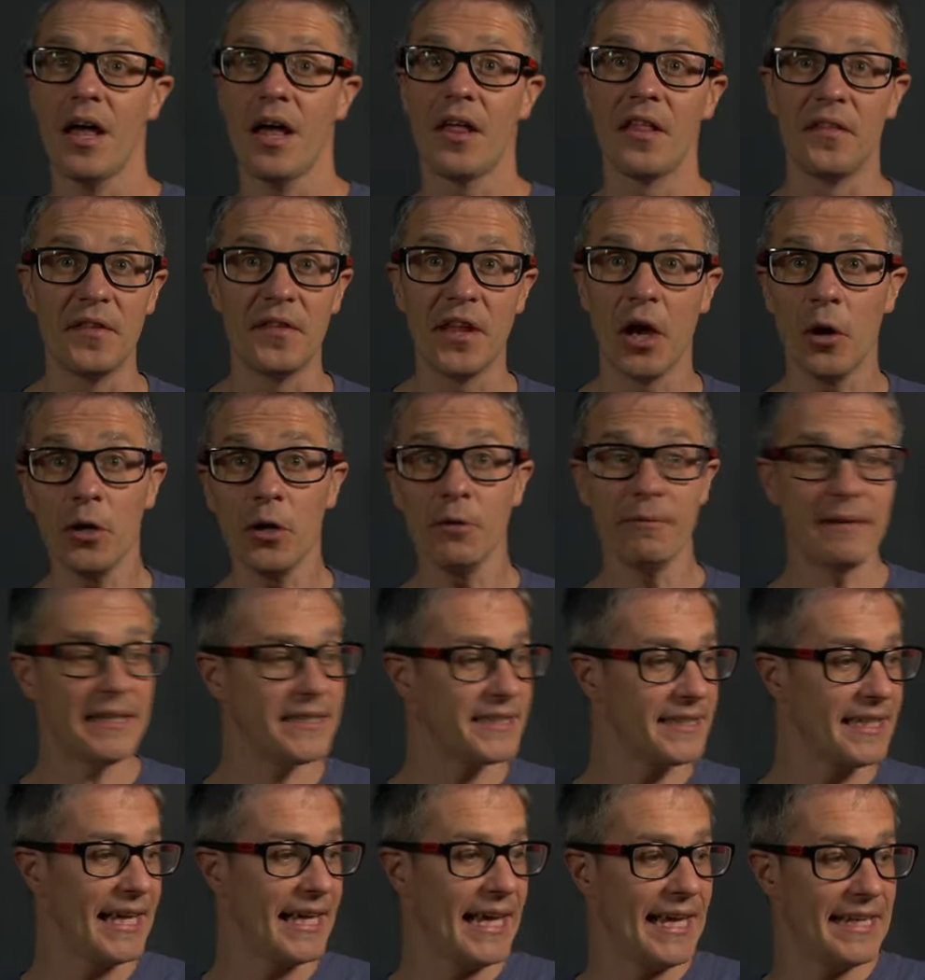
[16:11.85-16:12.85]
And the only
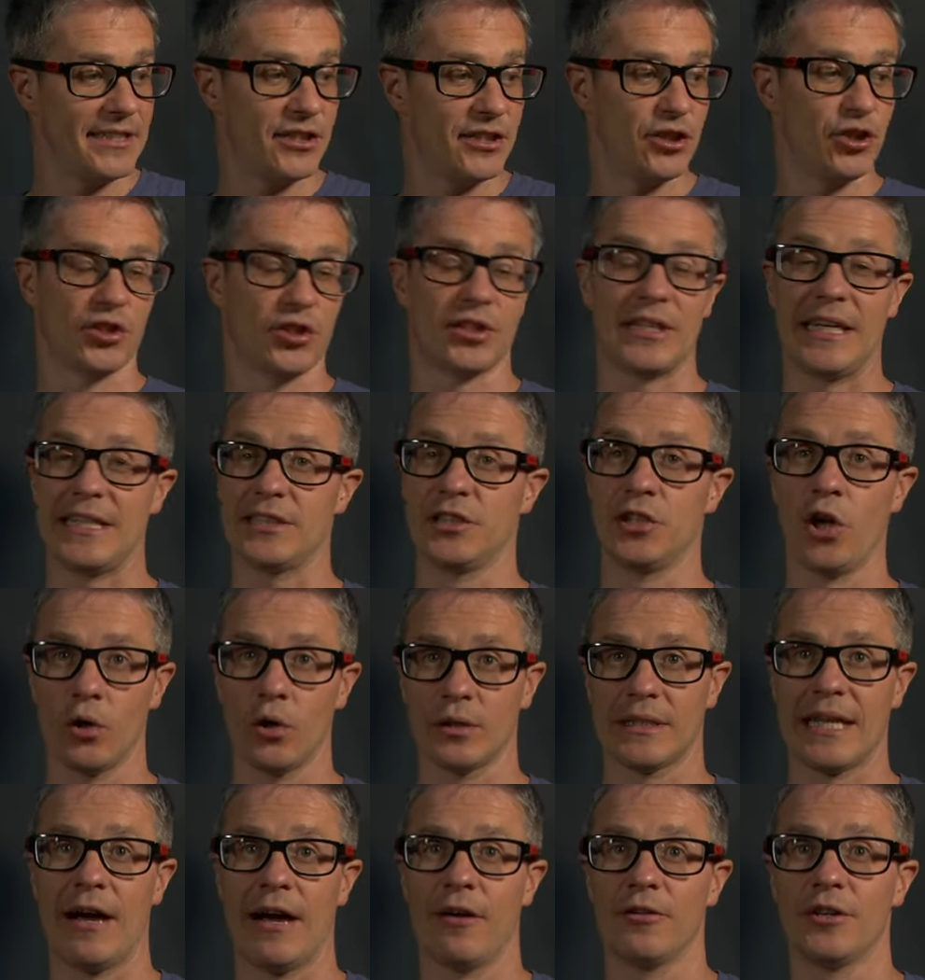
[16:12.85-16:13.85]
reason it's
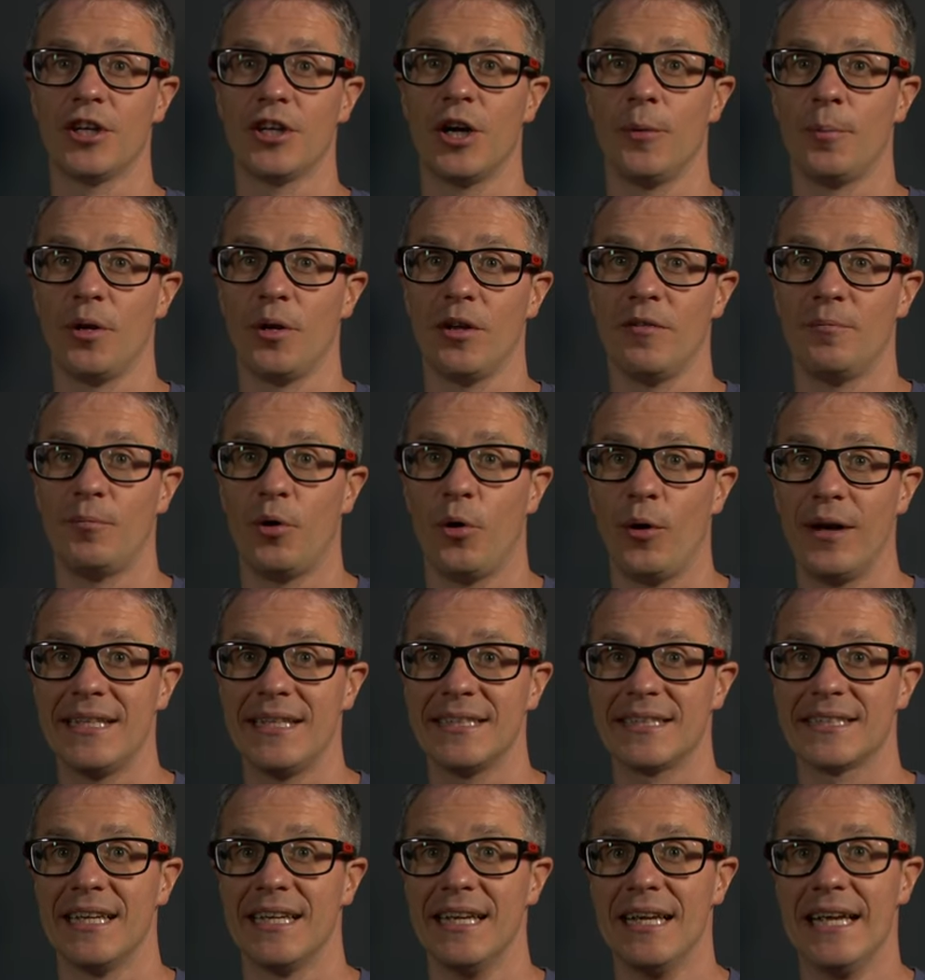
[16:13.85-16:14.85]
knocked down a couple of
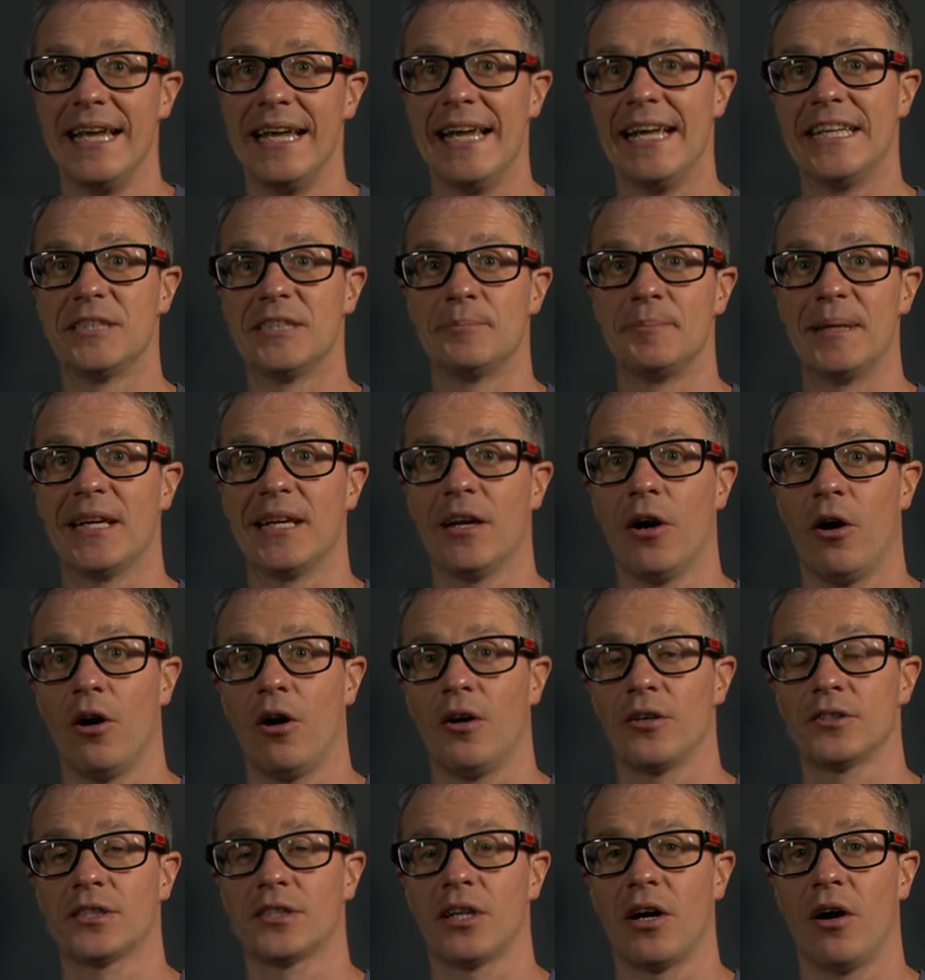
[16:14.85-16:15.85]
points is
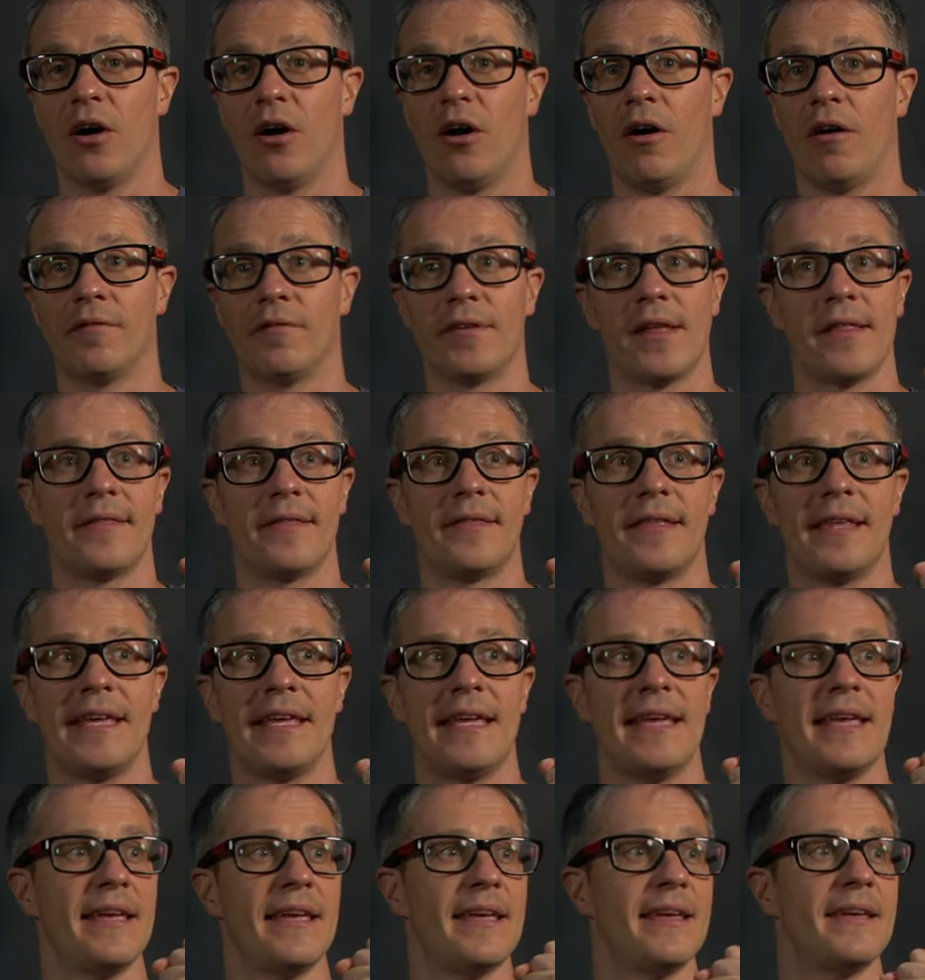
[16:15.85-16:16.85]
because of
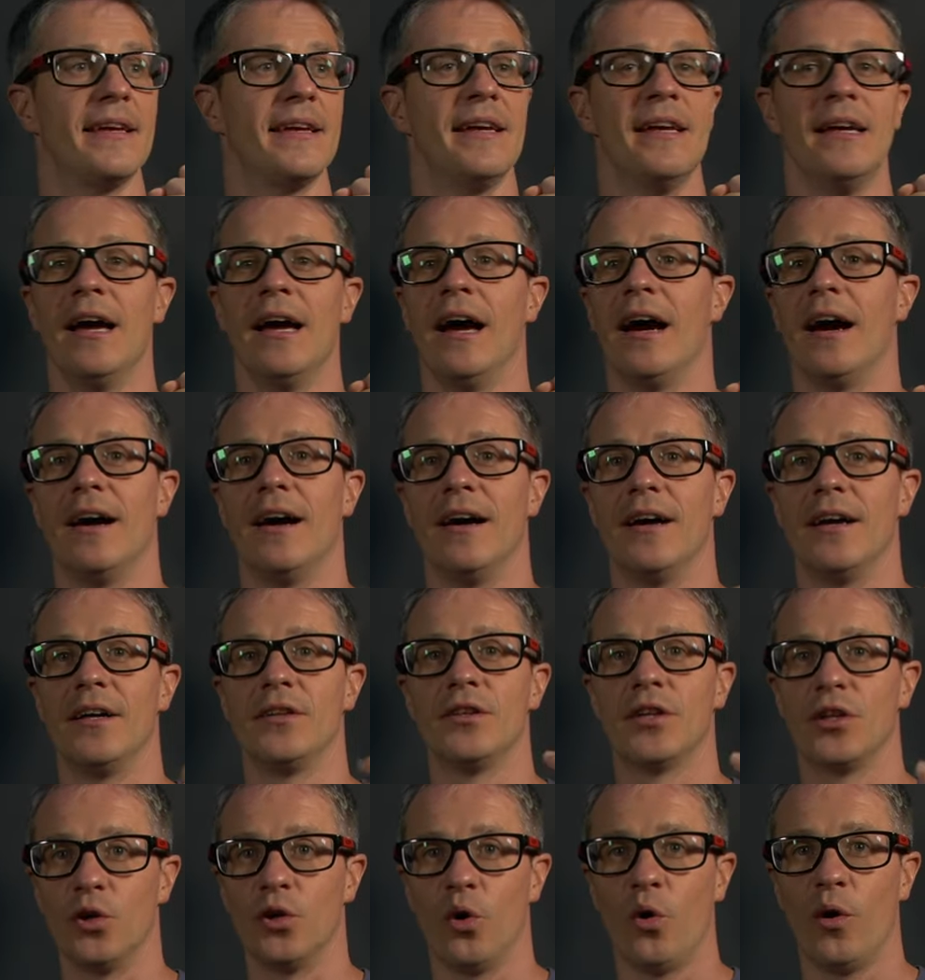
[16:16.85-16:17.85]
the
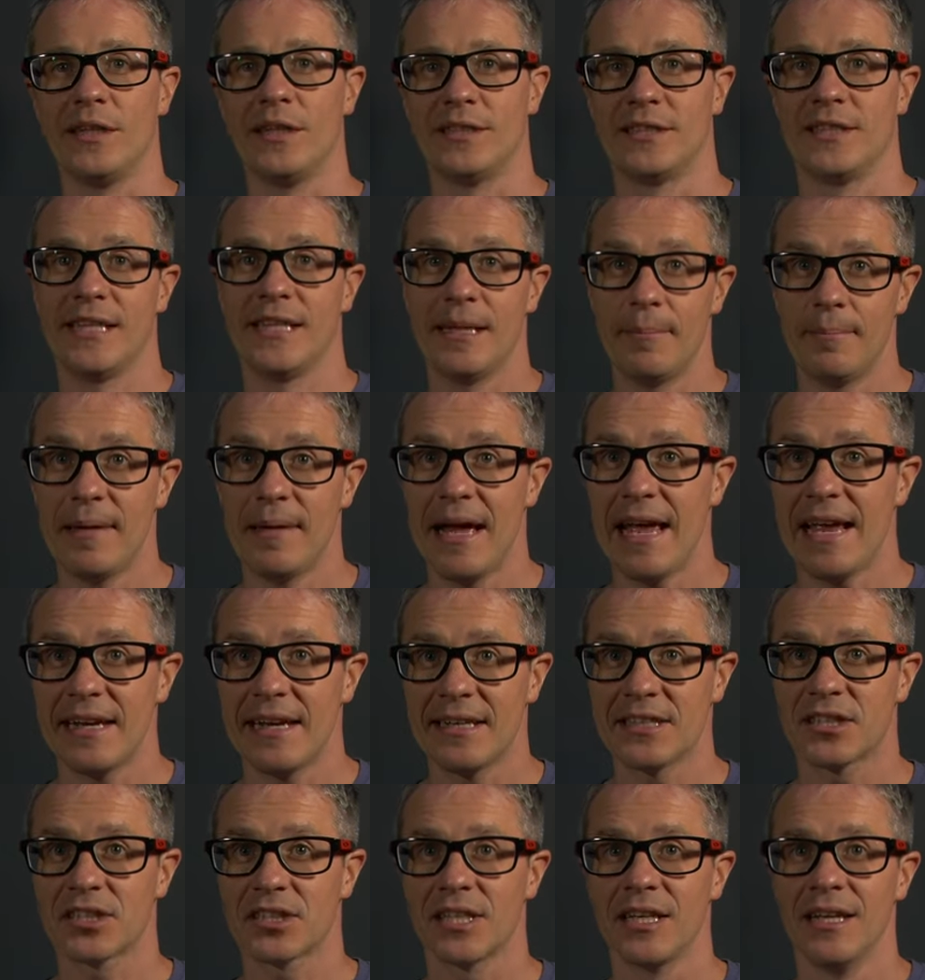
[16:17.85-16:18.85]
noise that it
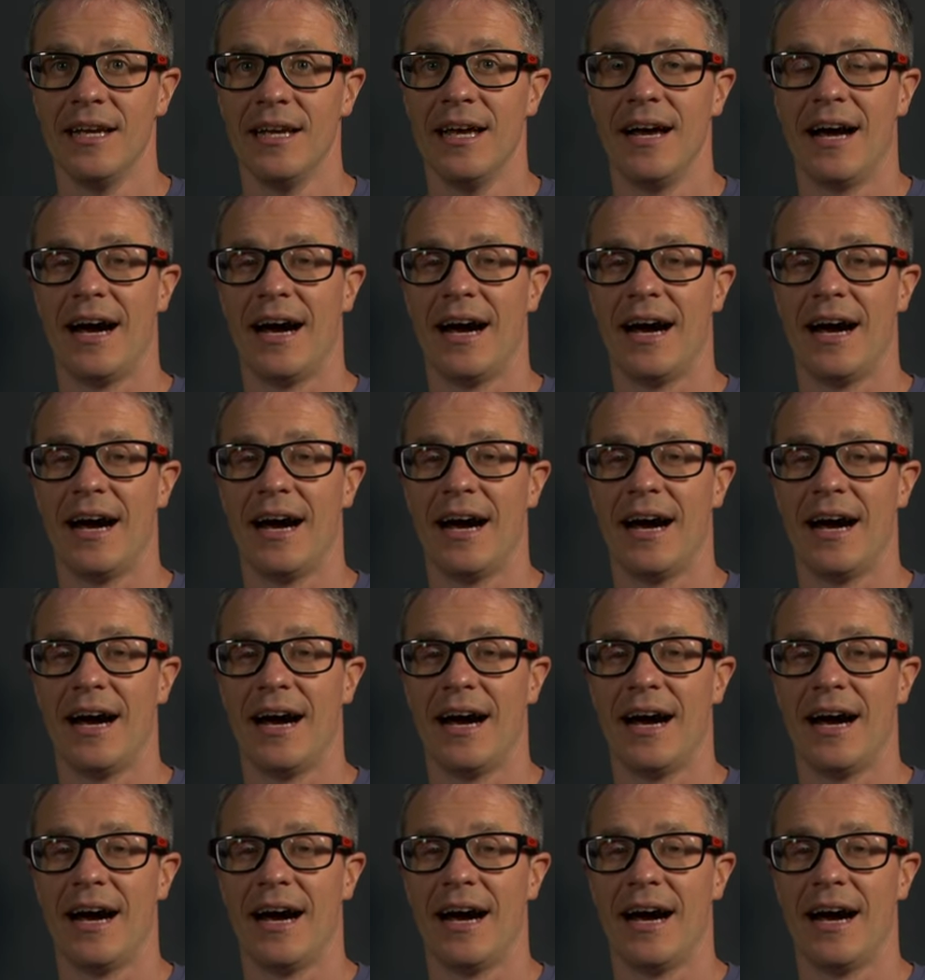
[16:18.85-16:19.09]
makes.